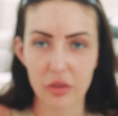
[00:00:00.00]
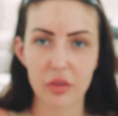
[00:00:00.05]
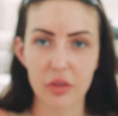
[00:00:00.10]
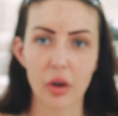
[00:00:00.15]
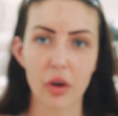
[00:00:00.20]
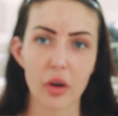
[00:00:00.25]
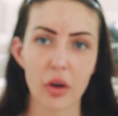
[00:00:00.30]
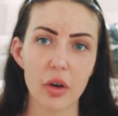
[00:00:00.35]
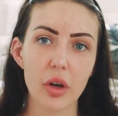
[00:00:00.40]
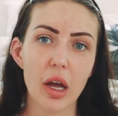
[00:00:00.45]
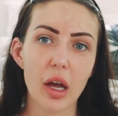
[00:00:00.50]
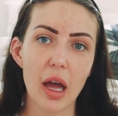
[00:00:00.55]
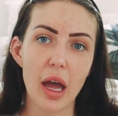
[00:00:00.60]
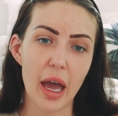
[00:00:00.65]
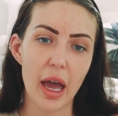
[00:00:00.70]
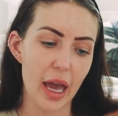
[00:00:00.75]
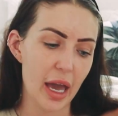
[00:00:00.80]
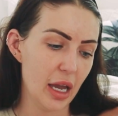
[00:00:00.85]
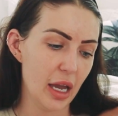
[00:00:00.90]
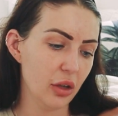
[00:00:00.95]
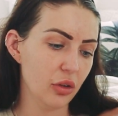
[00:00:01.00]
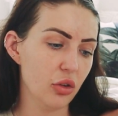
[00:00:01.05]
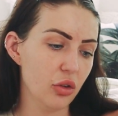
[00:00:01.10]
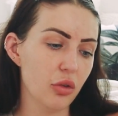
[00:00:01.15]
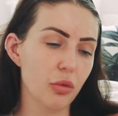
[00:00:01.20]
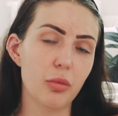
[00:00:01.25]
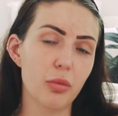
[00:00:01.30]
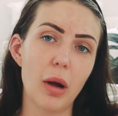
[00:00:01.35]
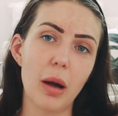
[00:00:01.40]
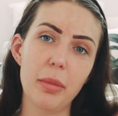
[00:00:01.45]
so, and
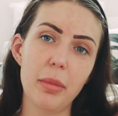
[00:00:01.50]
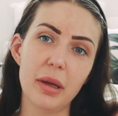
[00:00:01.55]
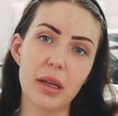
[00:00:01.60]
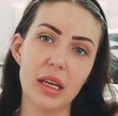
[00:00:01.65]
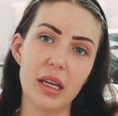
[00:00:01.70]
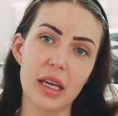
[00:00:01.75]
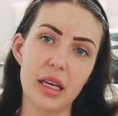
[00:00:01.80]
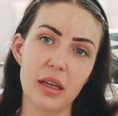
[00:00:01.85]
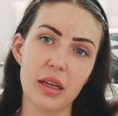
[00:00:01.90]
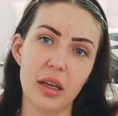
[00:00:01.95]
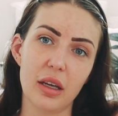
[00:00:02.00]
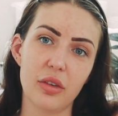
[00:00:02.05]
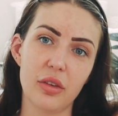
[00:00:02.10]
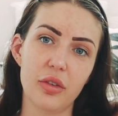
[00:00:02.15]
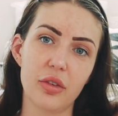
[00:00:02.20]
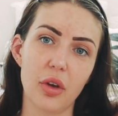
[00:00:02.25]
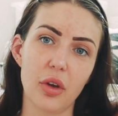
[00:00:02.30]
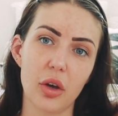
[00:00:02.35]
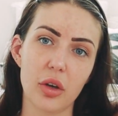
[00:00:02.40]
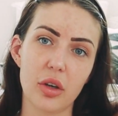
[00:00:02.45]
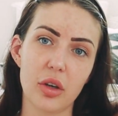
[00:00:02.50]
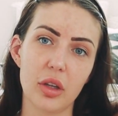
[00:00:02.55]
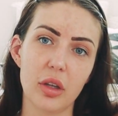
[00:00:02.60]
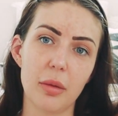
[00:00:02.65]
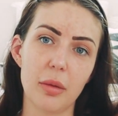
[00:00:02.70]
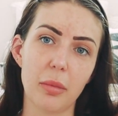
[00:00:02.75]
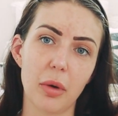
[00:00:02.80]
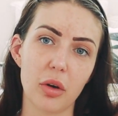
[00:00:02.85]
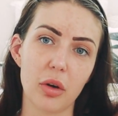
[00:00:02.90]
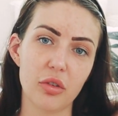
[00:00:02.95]
you rub it in a
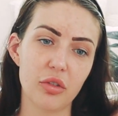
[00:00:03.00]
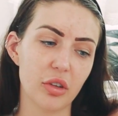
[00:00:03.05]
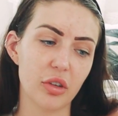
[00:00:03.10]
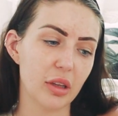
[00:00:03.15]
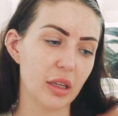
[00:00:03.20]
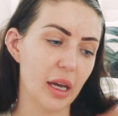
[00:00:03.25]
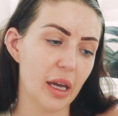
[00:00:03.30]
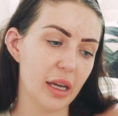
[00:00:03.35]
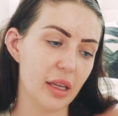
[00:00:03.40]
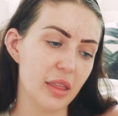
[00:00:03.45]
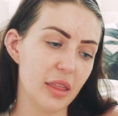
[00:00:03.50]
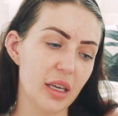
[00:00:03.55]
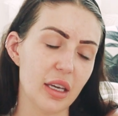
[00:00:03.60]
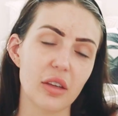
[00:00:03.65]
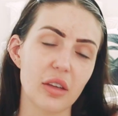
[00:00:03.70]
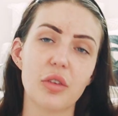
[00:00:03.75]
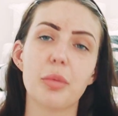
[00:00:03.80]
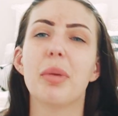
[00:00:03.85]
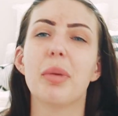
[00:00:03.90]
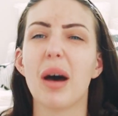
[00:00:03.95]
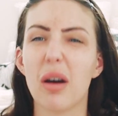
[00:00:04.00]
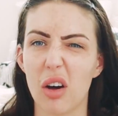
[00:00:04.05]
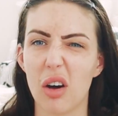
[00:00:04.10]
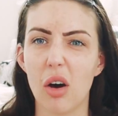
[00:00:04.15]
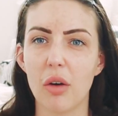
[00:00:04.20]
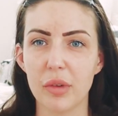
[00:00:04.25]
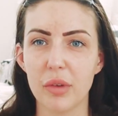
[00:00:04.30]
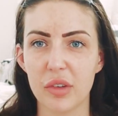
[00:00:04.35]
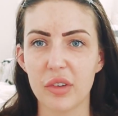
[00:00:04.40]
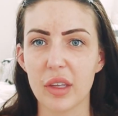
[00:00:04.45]
circular motion like this, but
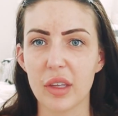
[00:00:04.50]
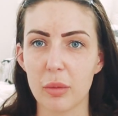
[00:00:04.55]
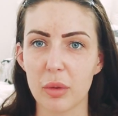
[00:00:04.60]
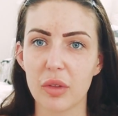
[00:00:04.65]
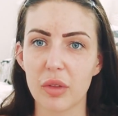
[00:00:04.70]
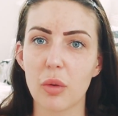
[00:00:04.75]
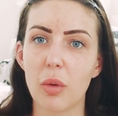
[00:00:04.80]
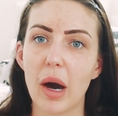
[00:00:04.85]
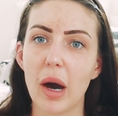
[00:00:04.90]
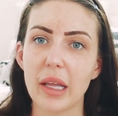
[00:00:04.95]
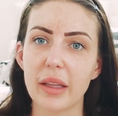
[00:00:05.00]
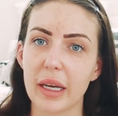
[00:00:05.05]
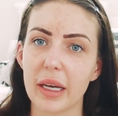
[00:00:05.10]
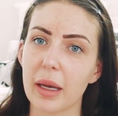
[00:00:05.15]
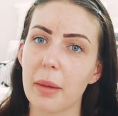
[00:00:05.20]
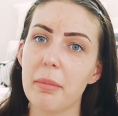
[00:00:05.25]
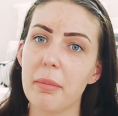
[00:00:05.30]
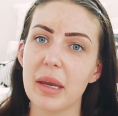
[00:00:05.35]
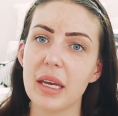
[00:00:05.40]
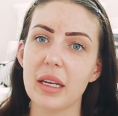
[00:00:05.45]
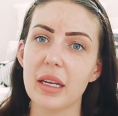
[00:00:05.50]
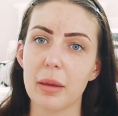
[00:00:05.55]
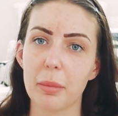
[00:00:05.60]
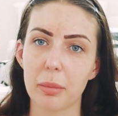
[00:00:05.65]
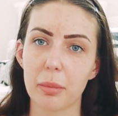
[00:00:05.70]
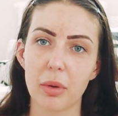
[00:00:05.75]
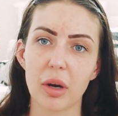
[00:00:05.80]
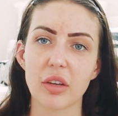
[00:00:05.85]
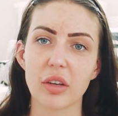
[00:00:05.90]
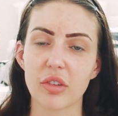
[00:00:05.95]
obviously with quite like a medium
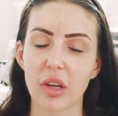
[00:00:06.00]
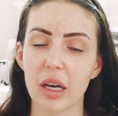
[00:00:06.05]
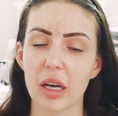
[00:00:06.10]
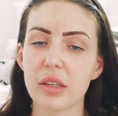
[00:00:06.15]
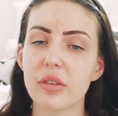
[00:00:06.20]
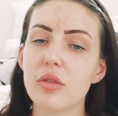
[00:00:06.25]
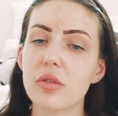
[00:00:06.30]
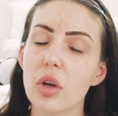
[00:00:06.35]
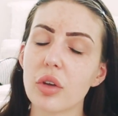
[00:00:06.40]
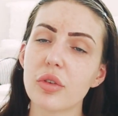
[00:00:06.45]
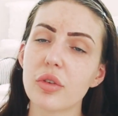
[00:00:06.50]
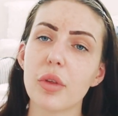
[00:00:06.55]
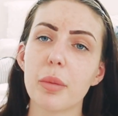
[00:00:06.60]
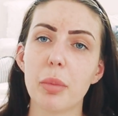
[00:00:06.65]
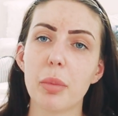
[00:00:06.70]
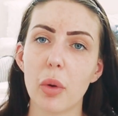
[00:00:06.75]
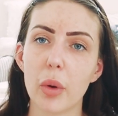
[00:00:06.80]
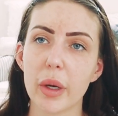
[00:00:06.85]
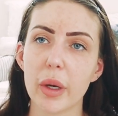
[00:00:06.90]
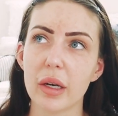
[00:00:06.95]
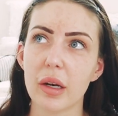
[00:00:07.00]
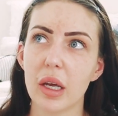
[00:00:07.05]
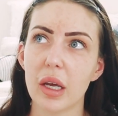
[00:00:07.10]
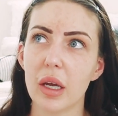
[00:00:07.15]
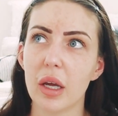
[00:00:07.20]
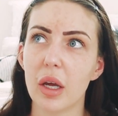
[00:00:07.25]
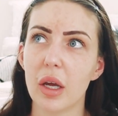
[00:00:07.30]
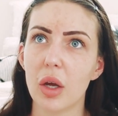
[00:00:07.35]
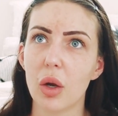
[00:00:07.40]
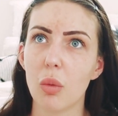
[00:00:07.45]
pressure. It's not to the point
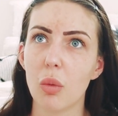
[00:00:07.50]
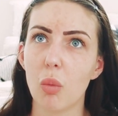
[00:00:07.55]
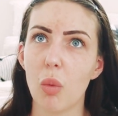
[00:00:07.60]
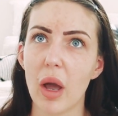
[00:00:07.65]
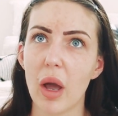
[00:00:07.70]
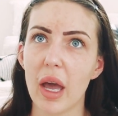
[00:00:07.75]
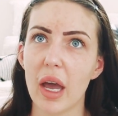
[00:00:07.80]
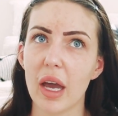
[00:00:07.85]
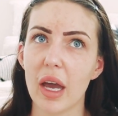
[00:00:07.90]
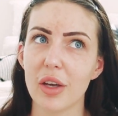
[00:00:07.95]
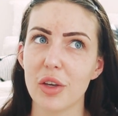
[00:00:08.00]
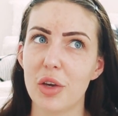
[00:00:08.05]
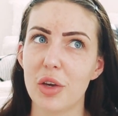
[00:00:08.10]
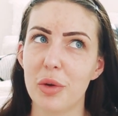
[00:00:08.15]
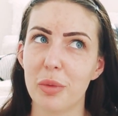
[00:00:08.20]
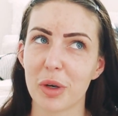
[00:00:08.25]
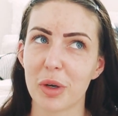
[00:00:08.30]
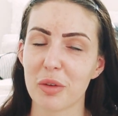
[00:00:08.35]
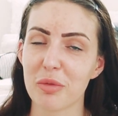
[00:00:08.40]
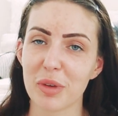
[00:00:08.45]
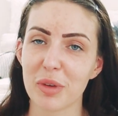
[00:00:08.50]
where you want to